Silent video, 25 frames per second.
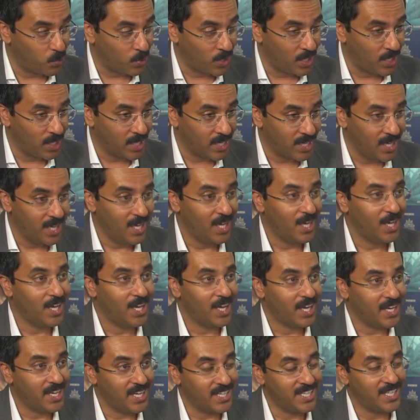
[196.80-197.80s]
work,
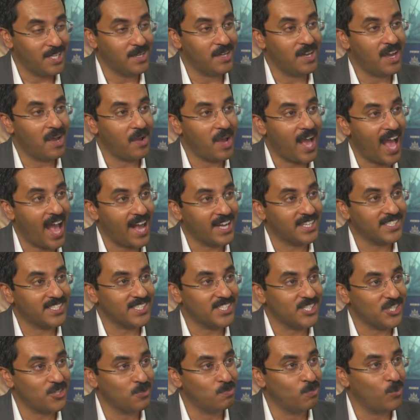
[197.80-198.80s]
getting
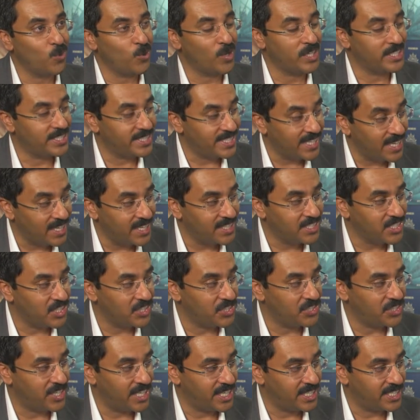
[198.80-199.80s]
access to more
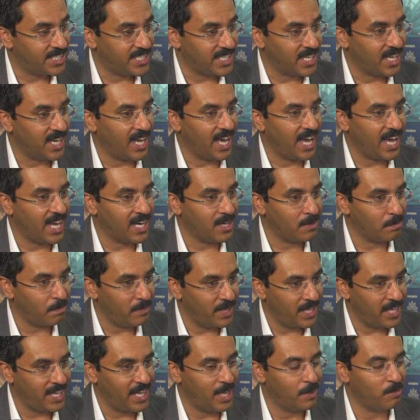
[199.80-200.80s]
intelligent data, and
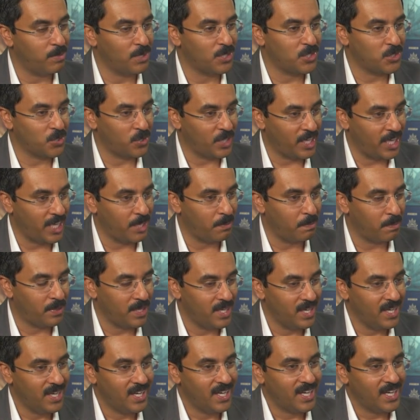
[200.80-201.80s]
being able to keep,
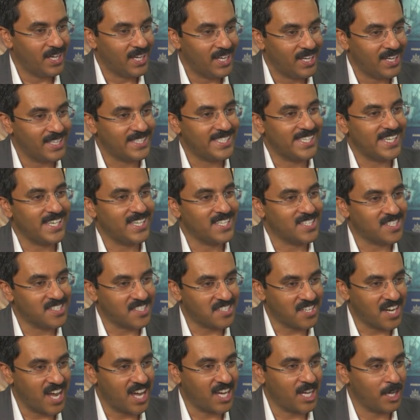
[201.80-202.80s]
let's say, a
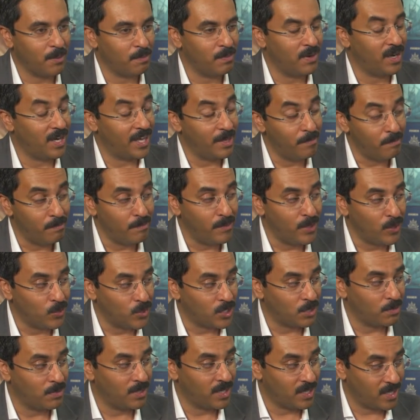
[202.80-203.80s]
trackable,
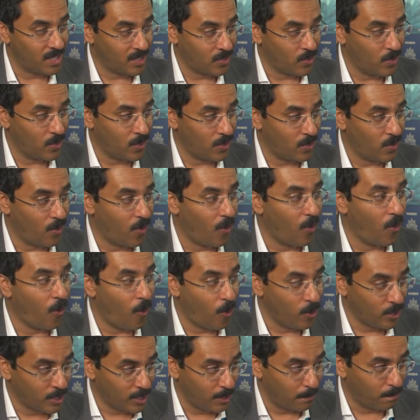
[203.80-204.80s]
immutable record
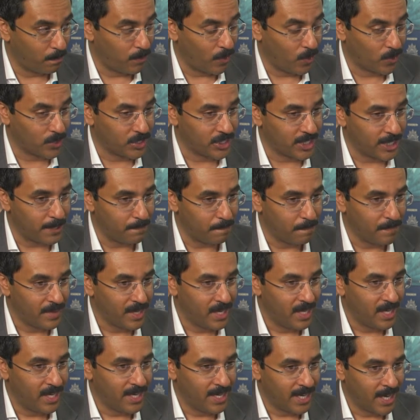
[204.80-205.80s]
on the blockchain.
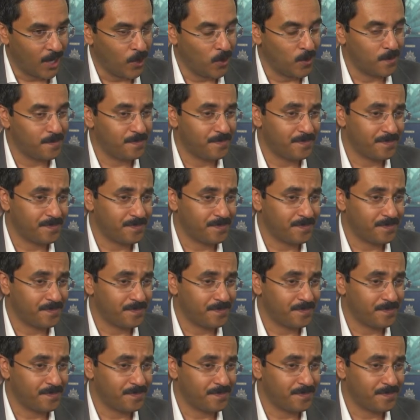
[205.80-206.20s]
Now,